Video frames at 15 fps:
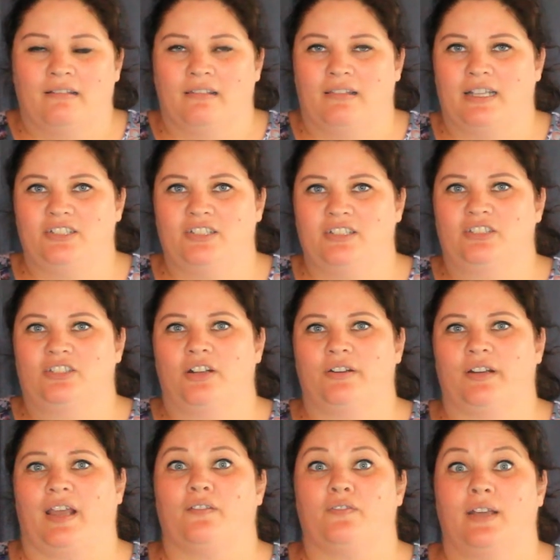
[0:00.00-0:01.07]
They just
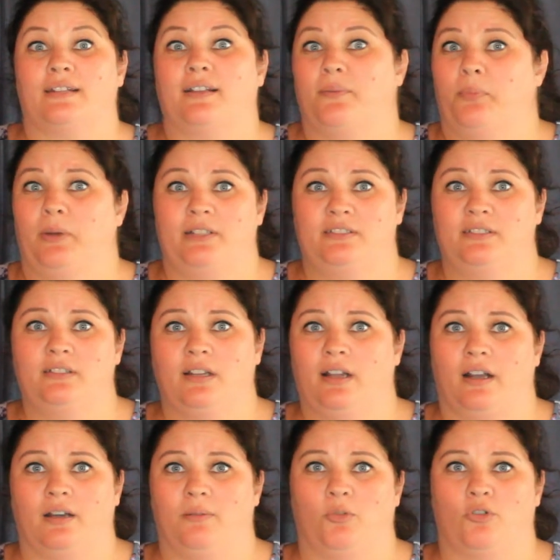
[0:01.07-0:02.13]
don't have that capacity
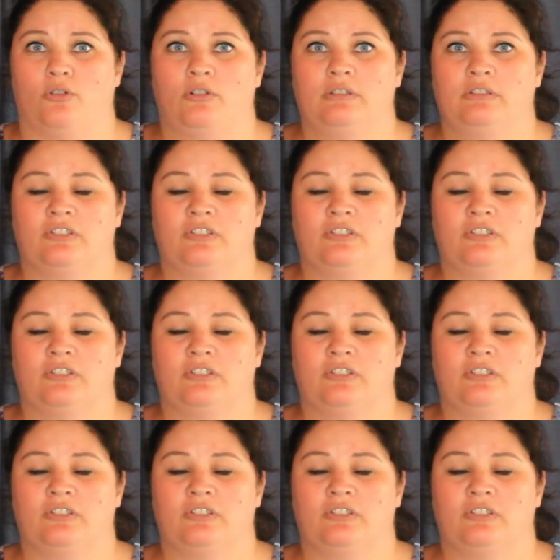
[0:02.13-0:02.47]
anymore.